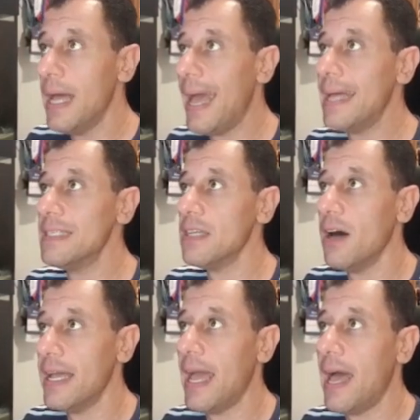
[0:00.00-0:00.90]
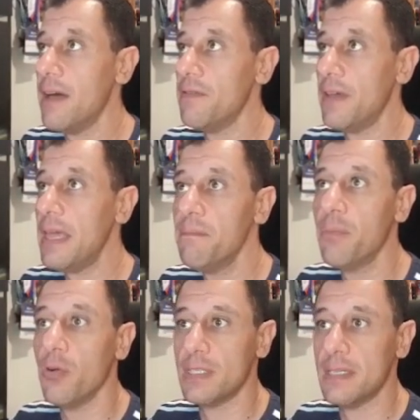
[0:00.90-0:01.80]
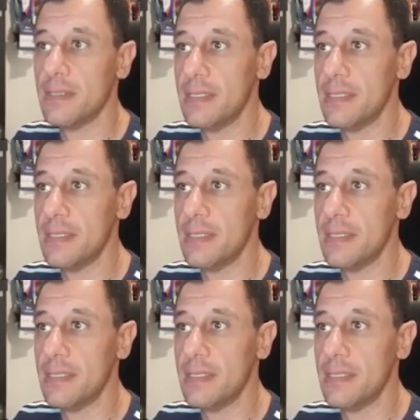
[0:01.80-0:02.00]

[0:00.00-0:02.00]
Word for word: And I have input